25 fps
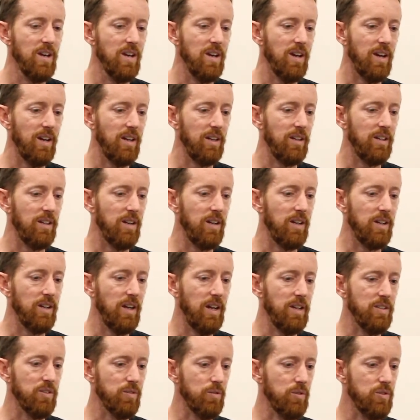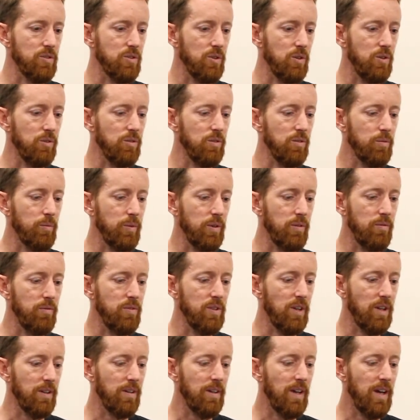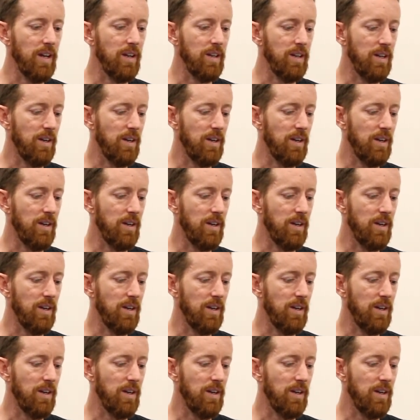And as a result, we've done that.